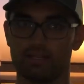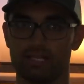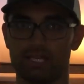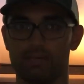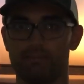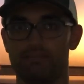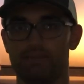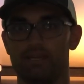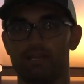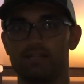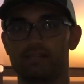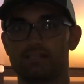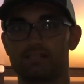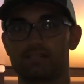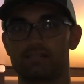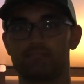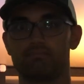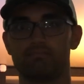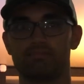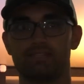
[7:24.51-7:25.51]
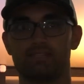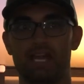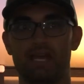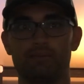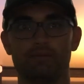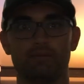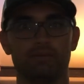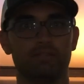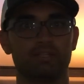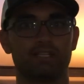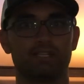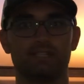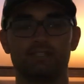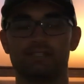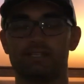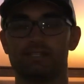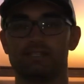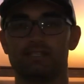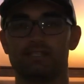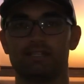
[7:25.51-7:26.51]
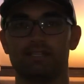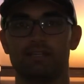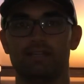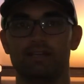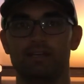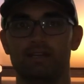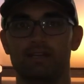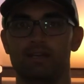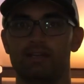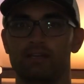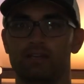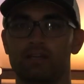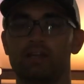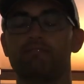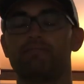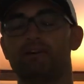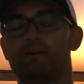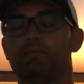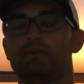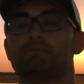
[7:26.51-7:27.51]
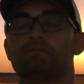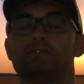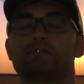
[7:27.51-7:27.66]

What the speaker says: keep things stable and consistent, you're gonna find much more